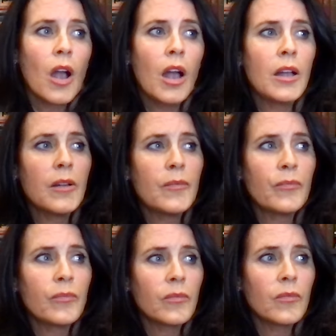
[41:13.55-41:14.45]

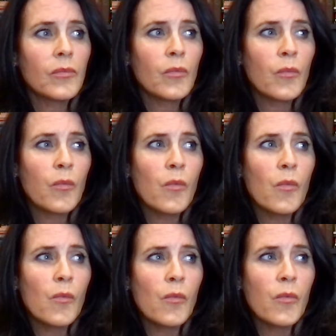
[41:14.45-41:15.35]
um,
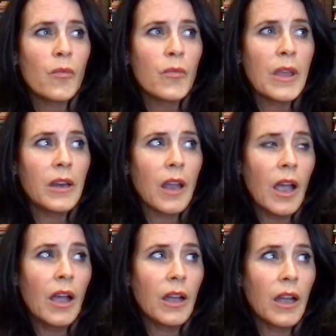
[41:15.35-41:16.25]
that
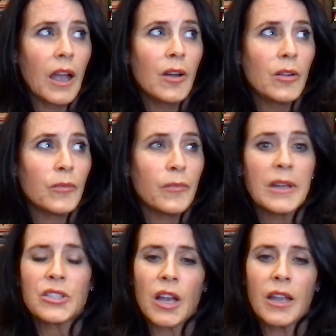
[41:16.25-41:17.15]
how
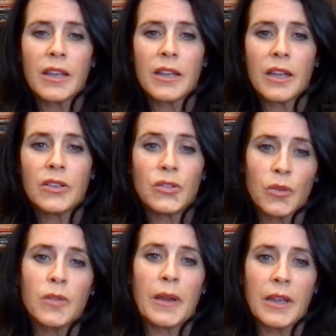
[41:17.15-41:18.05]
much i
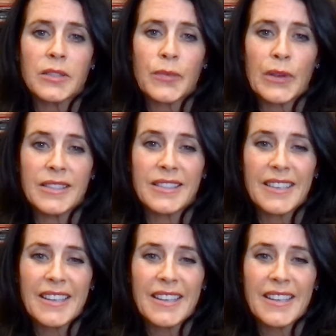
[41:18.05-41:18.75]
adore my husband